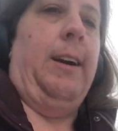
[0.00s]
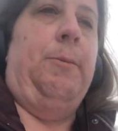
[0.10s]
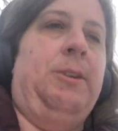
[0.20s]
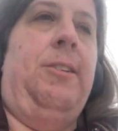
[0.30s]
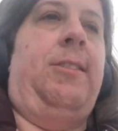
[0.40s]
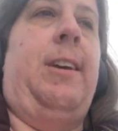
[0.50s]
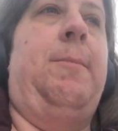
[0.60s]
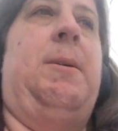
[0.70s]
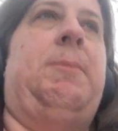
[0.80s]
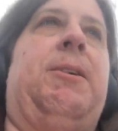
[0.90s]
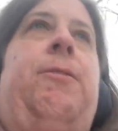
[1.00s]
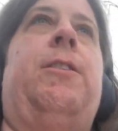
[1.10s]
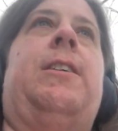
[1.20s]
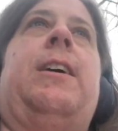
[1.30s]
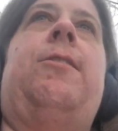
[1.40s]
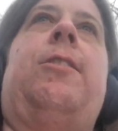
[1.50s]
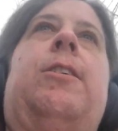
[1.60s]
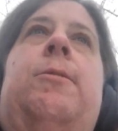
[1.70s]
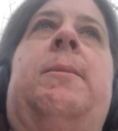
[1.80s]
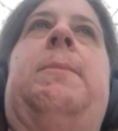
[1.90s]
I want to say maybe a few days
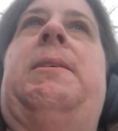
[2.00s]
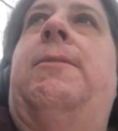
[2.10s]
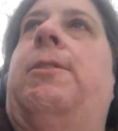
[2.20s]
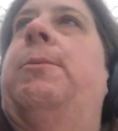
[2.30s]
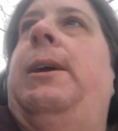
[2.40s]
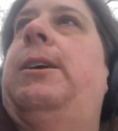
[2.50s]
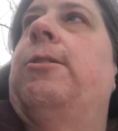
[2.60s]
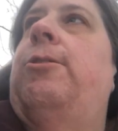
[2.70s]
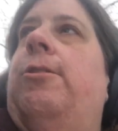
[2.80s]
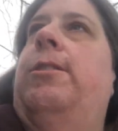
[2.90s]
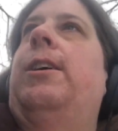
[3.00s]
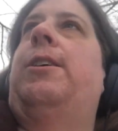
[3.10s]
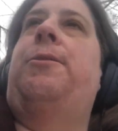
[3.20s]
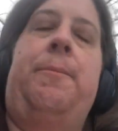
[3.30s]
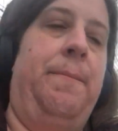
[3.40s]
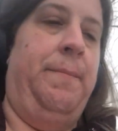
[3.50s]
ago, maybe even a week or two ago.